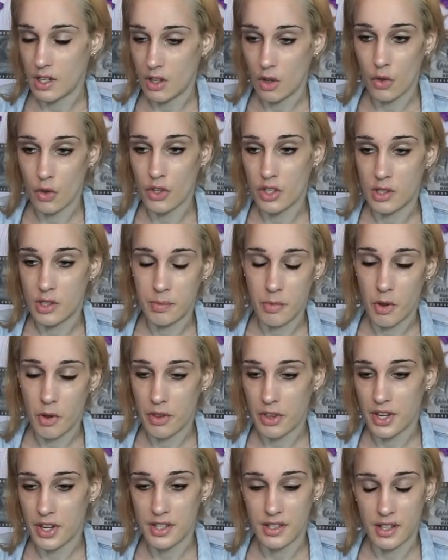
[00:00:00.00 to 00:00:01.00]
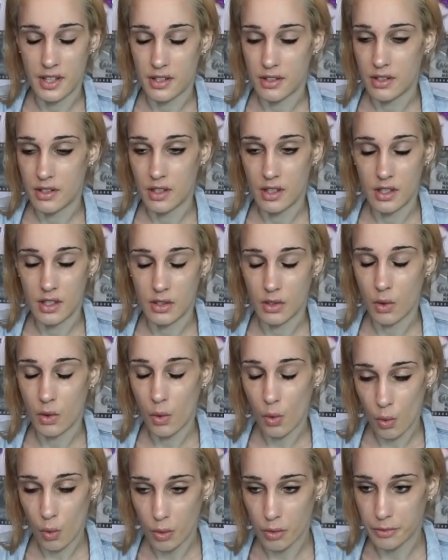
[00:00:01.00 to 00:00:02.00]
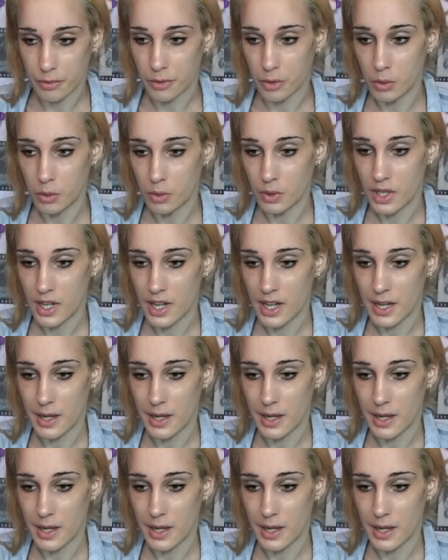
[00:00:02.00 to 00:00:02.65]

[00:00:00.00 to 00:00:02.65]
on the spot things, it's awful.